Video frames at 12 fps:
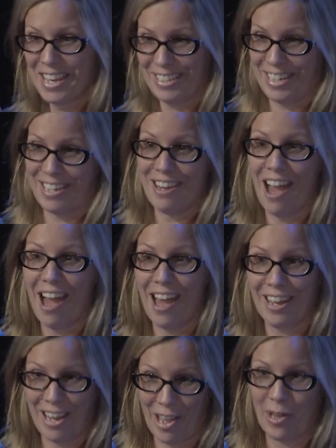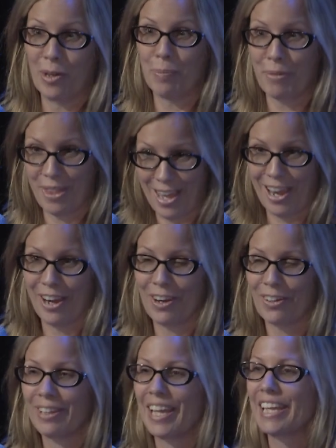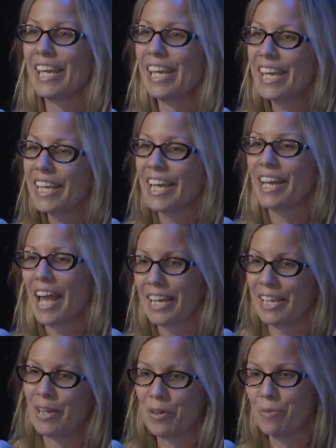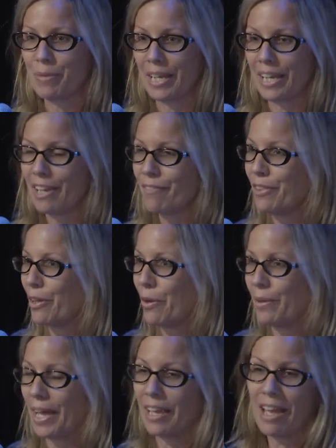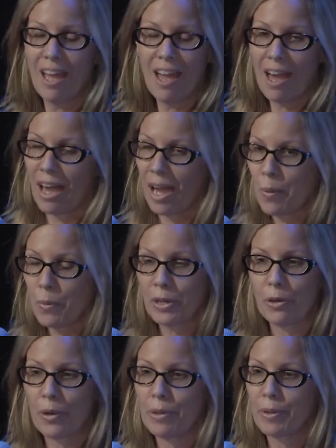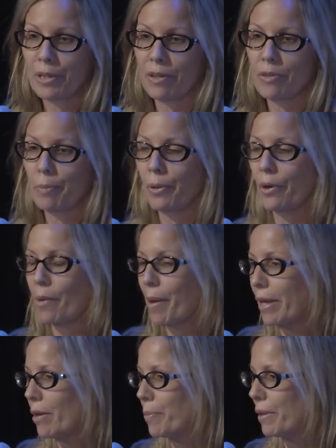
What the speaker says: did not help there. He cannot hear me, even though I work a great recovery program, I help a